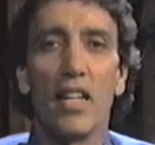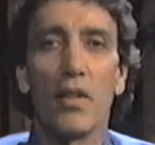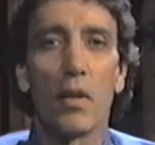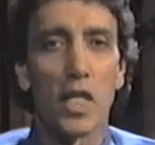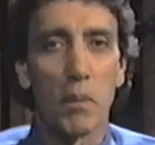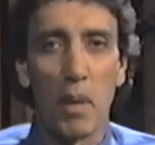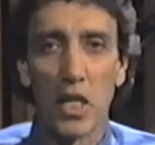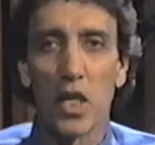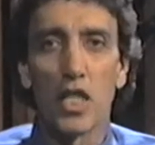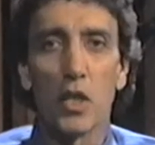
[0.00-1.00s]
They're a
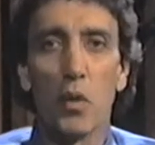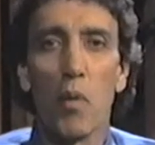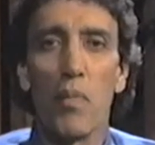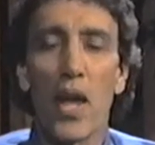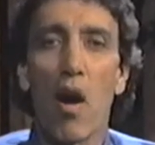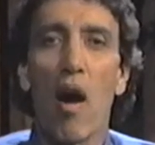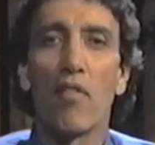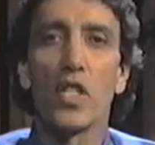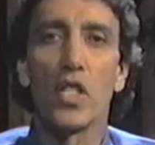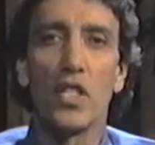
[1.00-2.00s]
specialist group that
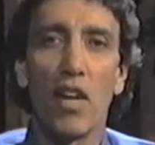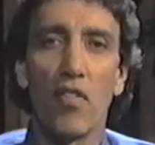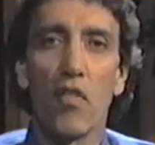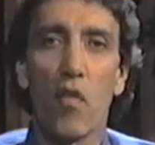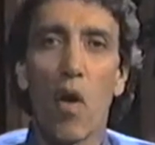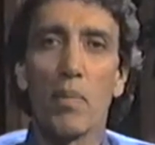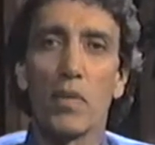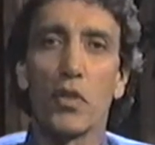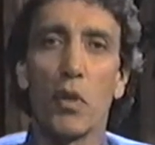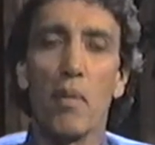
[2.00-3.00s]
offers different forms
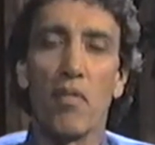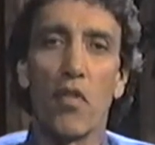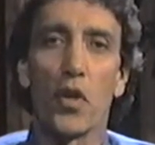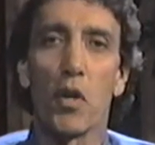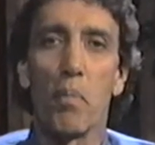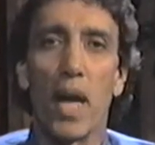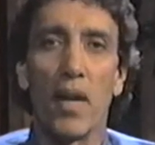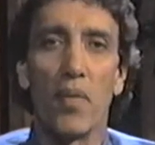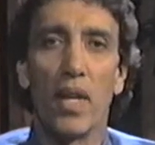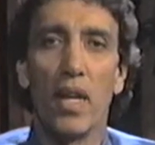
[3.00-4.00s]
of treatment for your
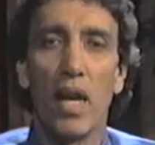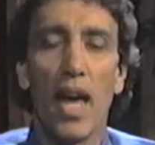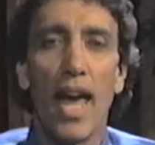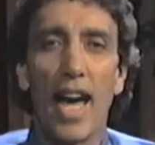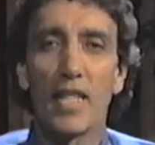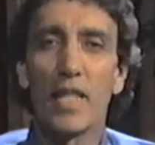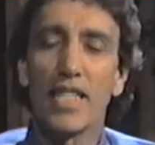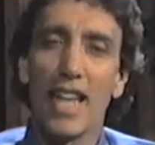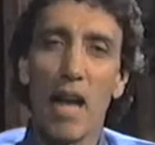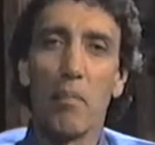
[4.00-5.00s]
pet. As an
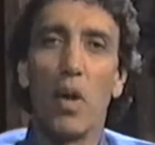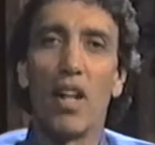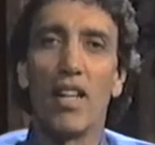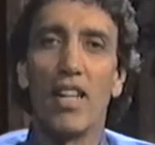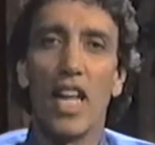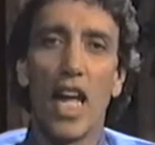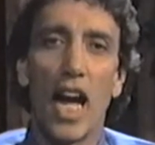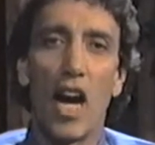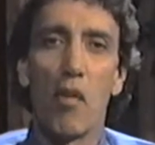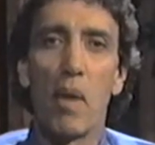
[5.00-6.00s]
example,
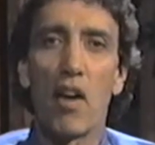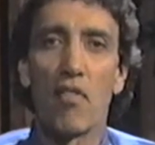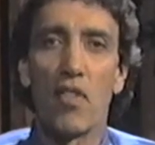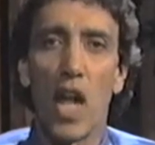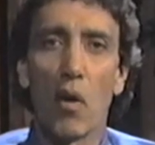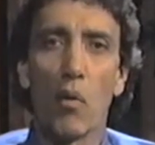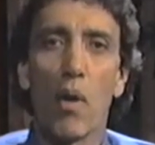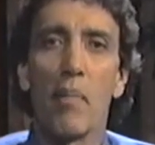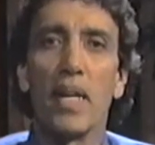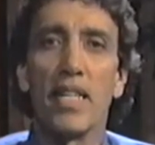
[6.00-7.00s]
how about flower
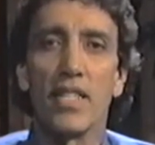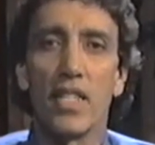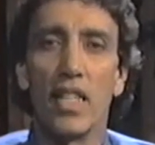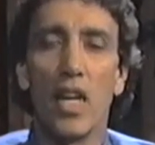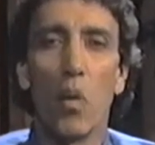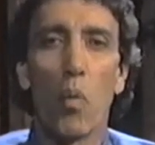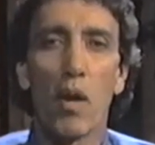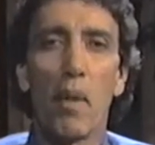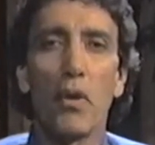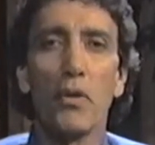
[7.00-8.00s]
remedies? What
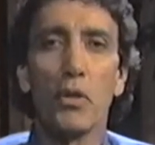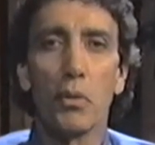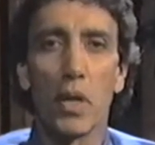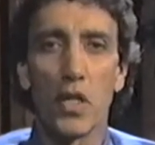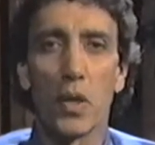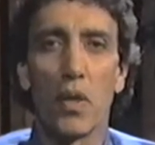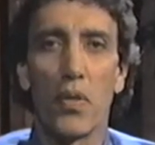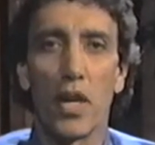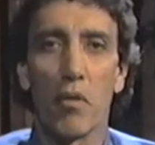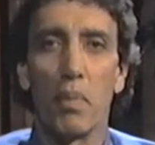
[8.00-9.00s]
about nutritional
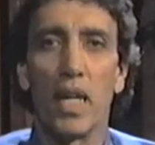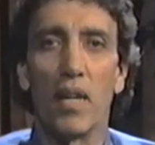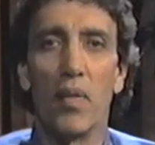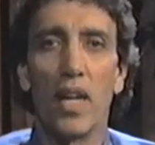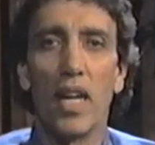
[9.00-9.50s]
therapy?